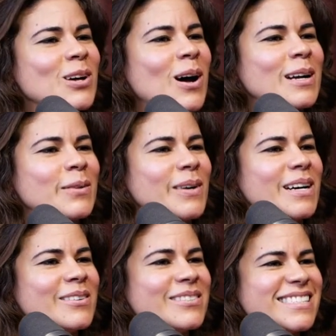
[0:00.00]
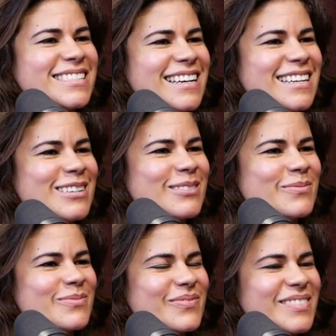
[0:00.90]
talk about
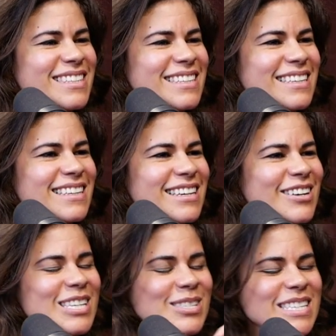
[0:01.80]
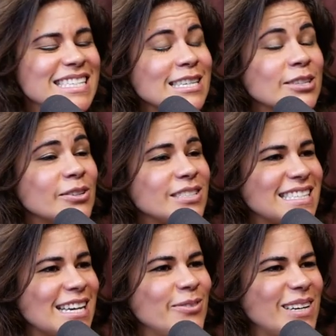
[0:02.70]
okay, so this is a good
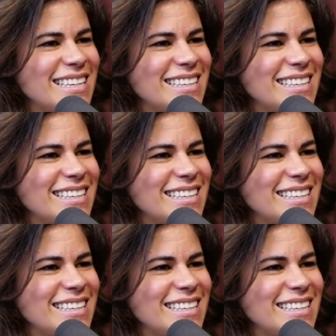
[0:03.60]
segue